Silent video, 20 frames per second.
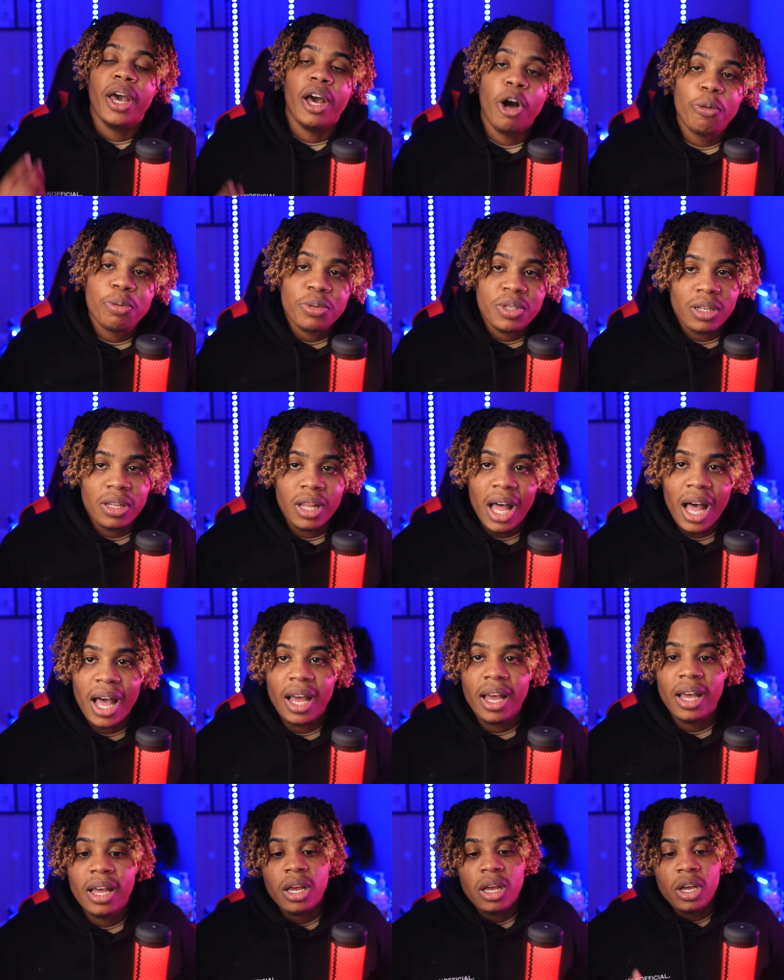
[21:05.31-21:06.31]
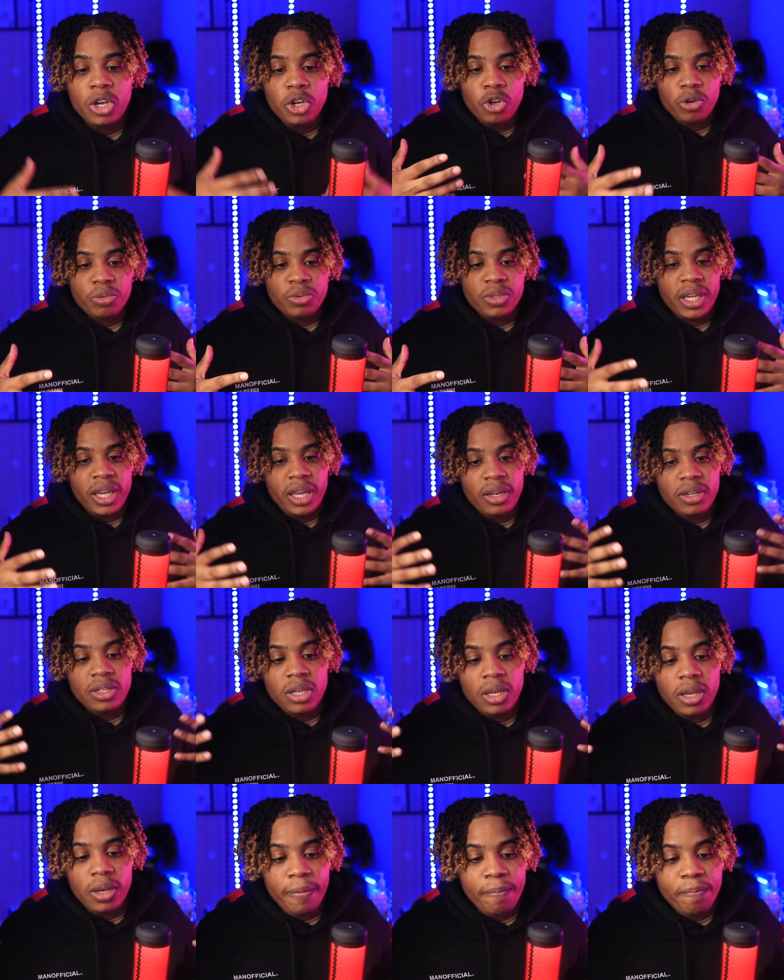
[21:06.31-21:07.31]
helps a lot you know what I'm saying,
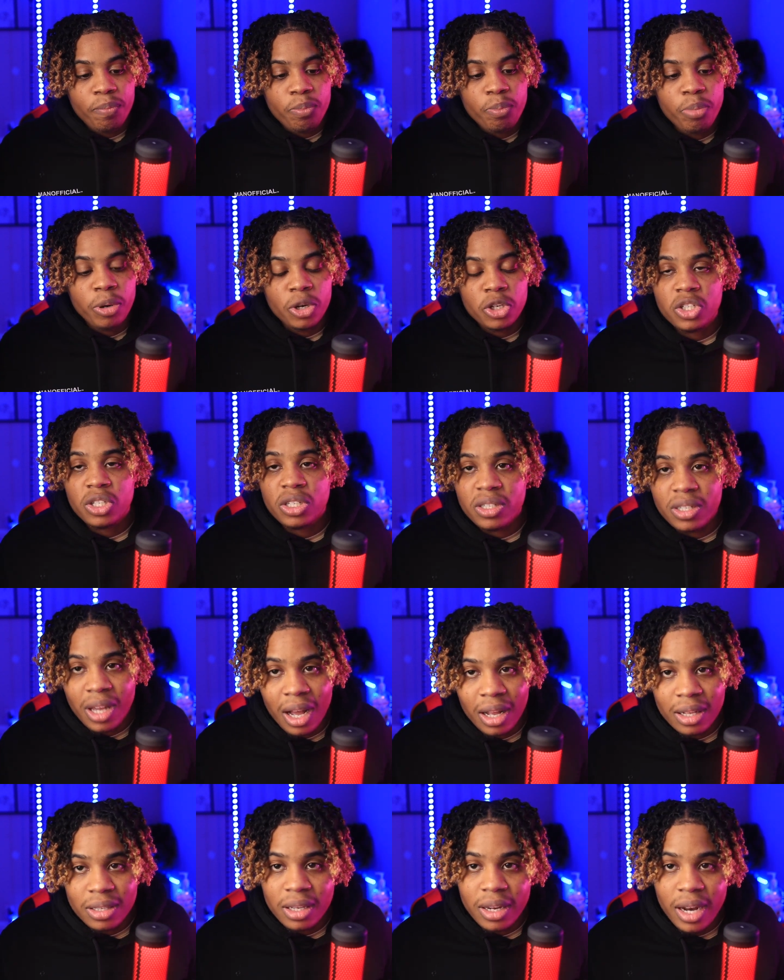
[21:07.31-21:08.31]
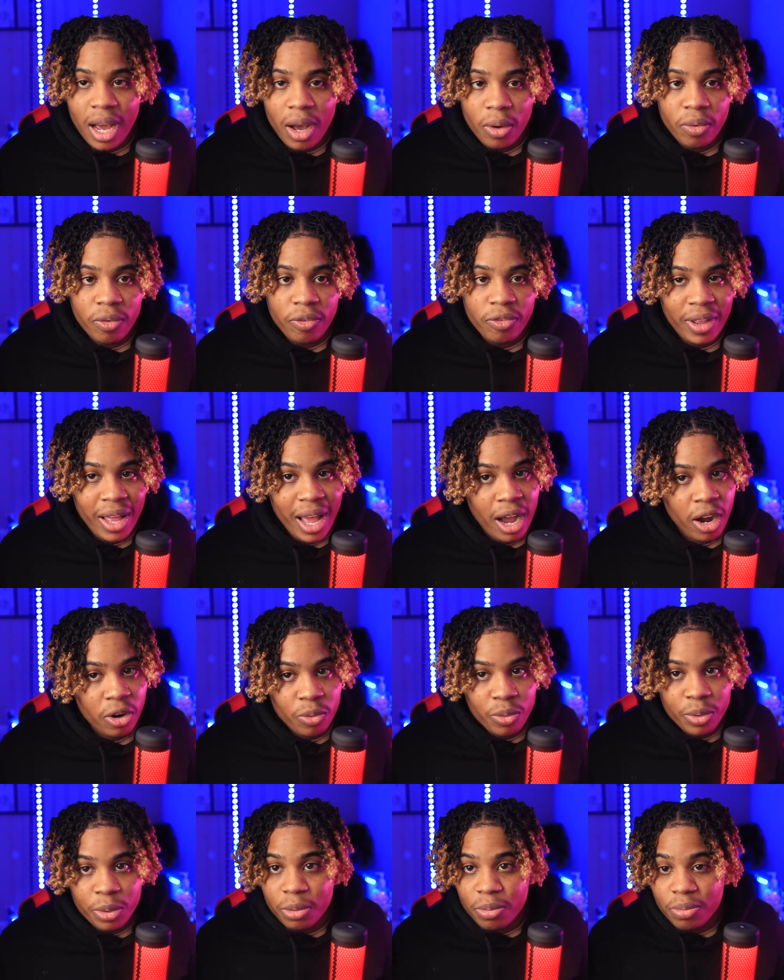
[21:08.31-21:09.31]
to push this content out for the
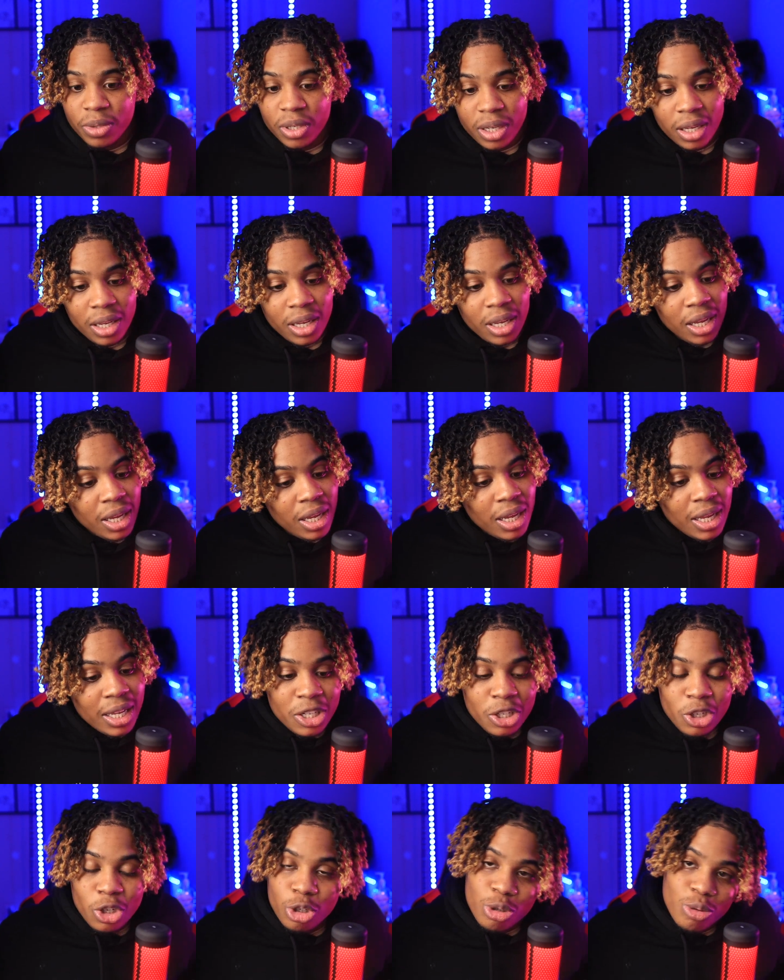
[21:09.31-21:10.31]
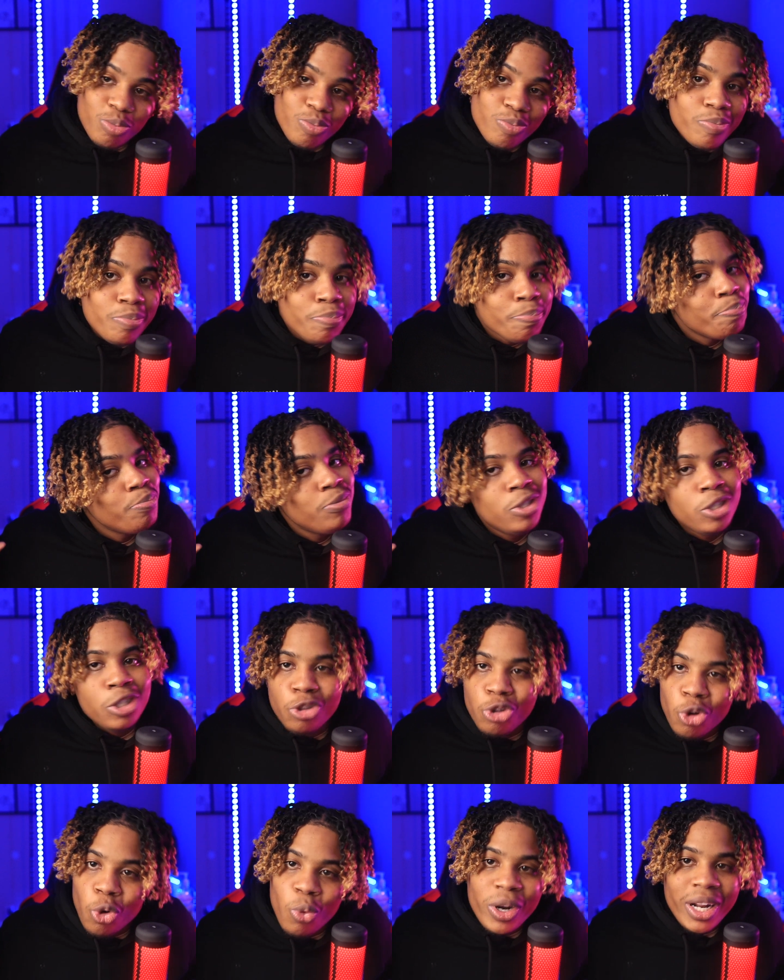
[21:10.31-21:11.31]
algorithm to, you know, just
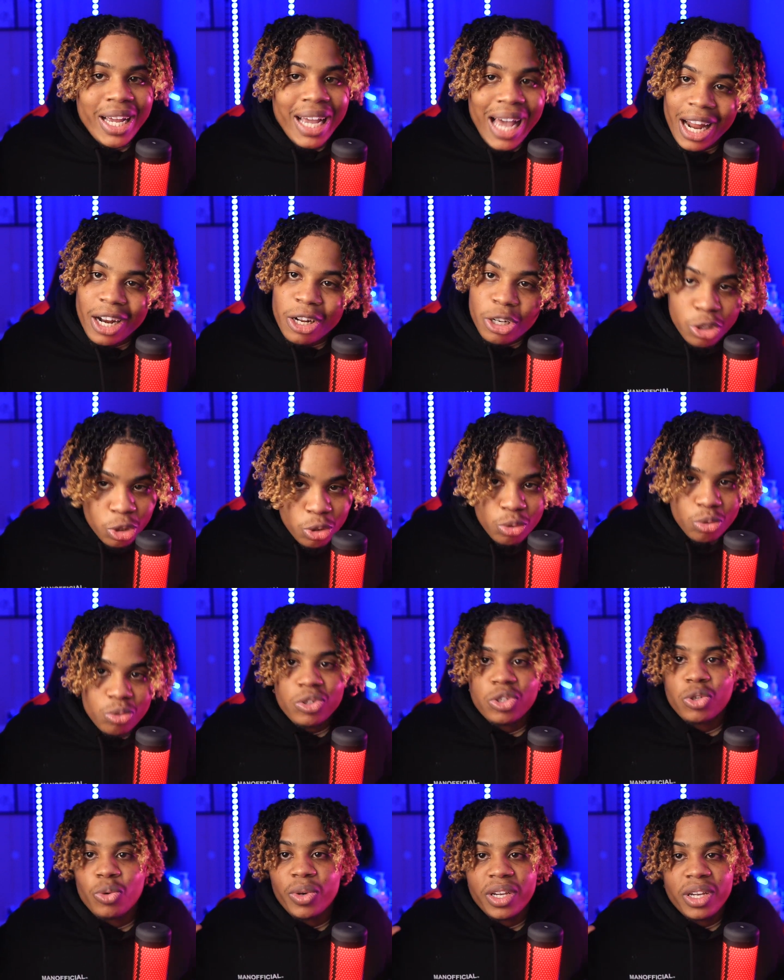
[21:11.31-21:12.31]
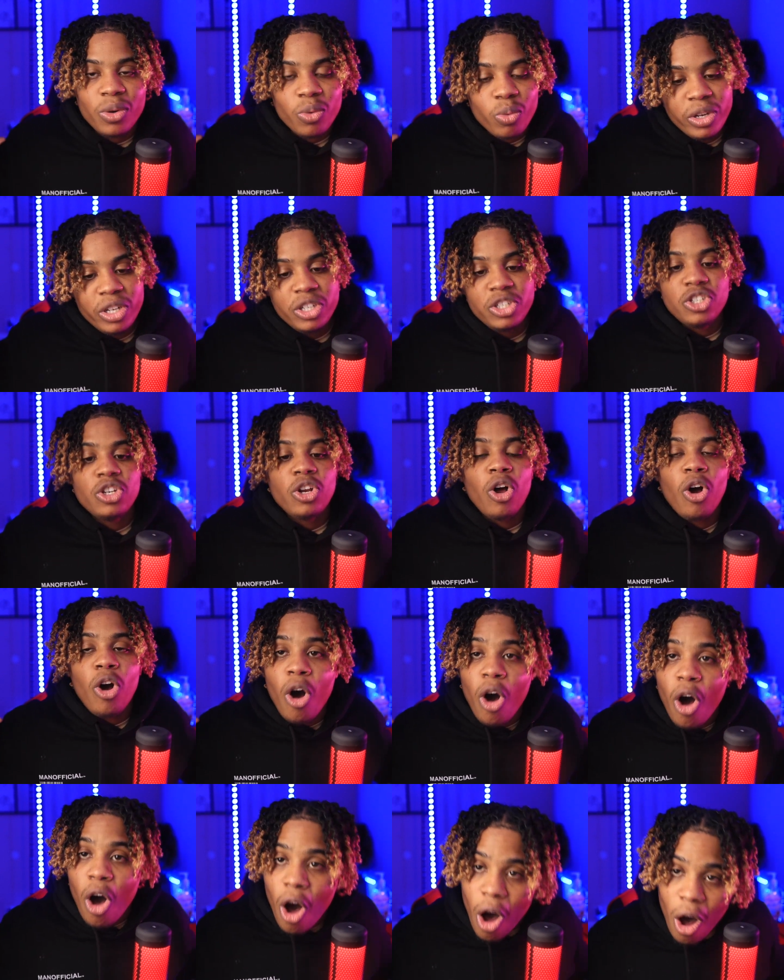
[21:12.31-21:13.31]
do what it got to do so it can reach
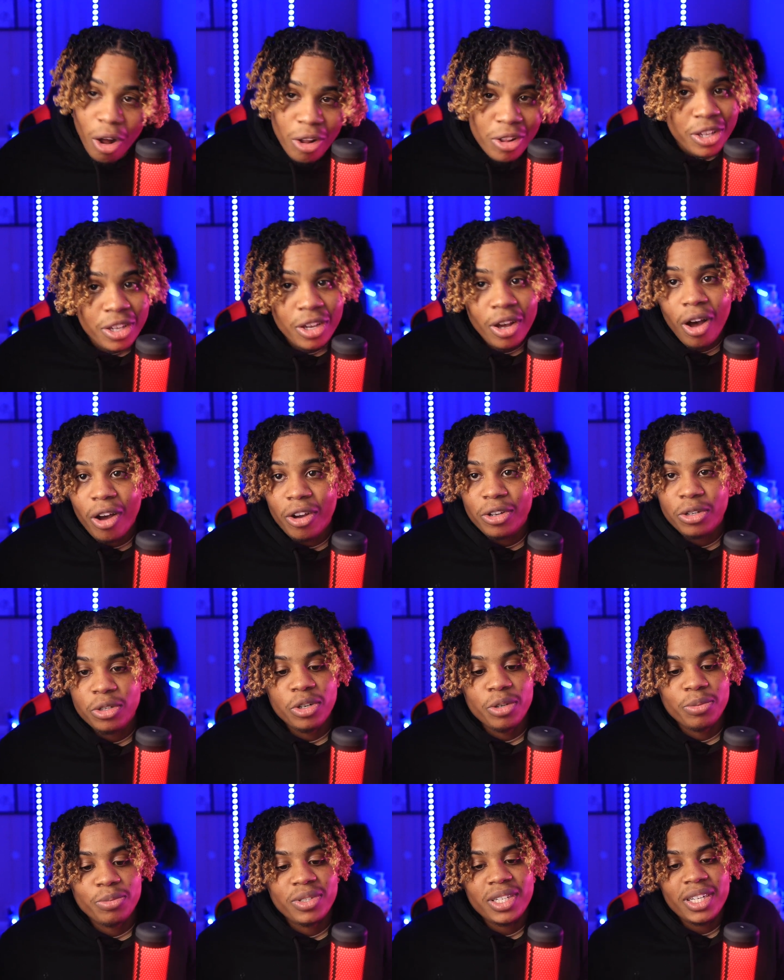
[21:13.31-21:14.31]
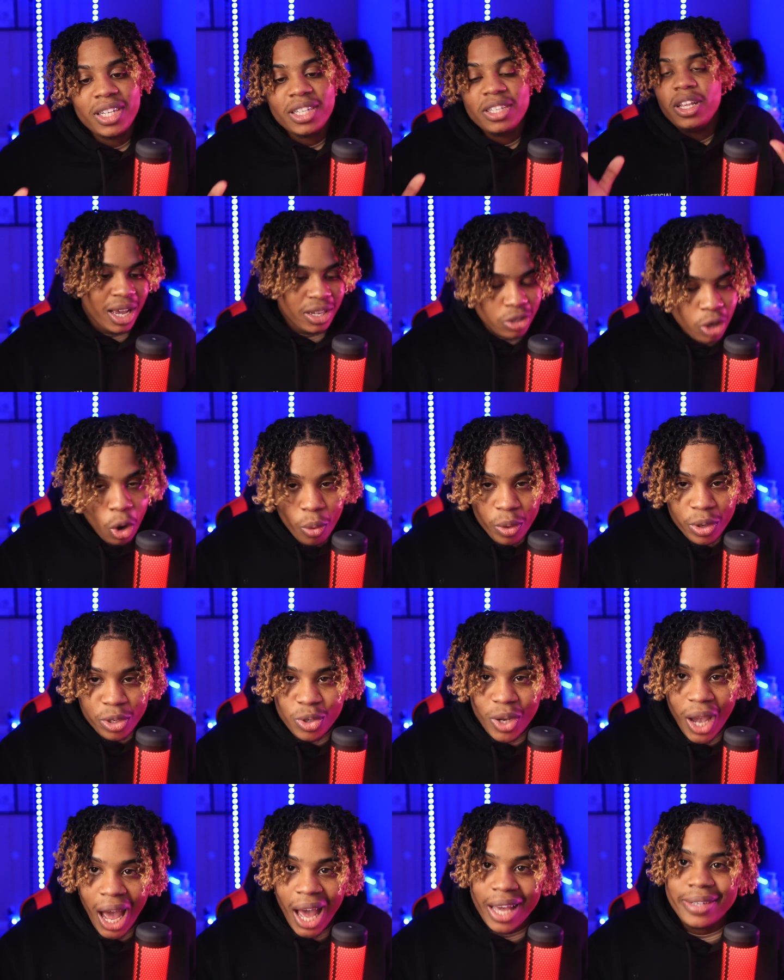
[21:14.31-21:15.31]
all of y'all. You know what I'm saying? As always,
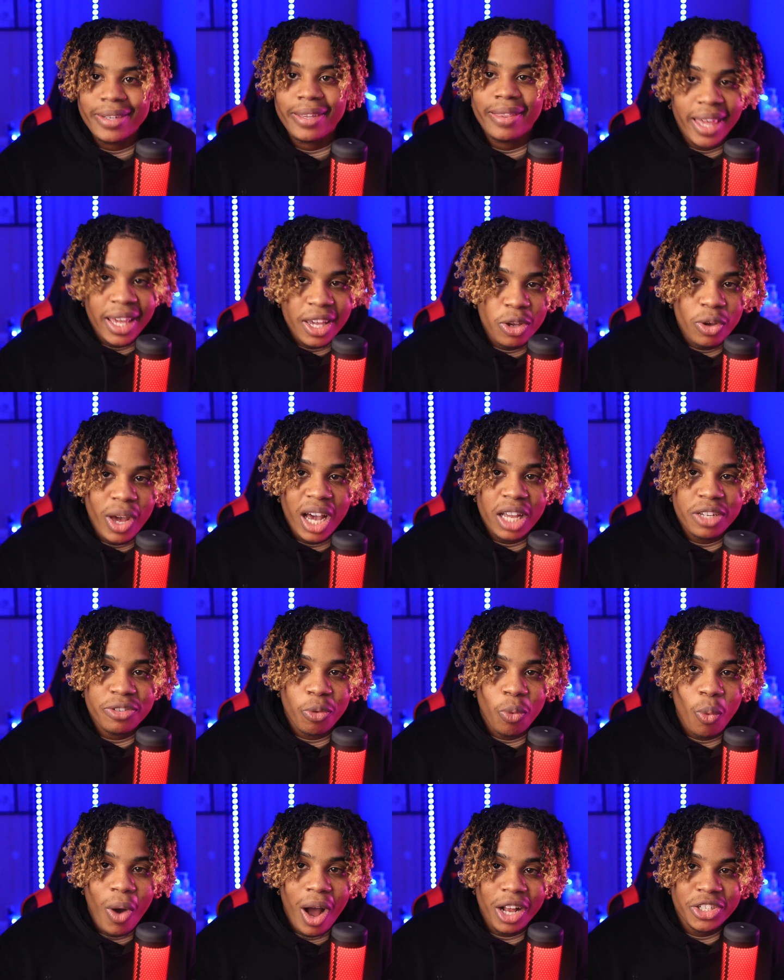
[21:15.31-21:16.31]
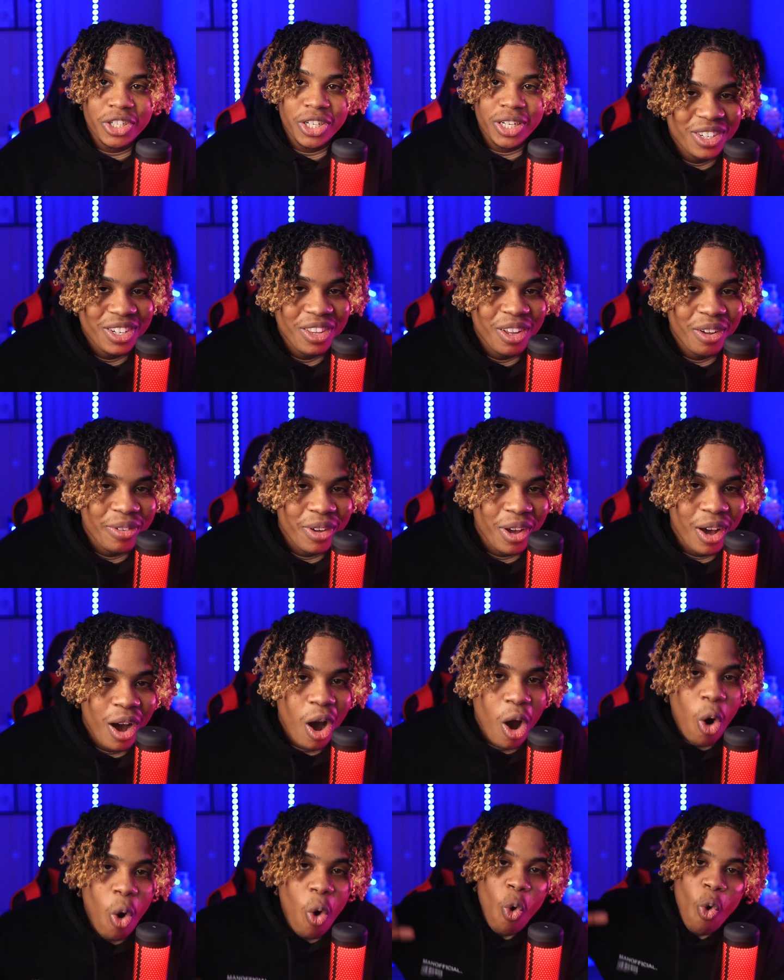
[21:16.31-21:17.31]
you guys, thank you guys for watching love y'all.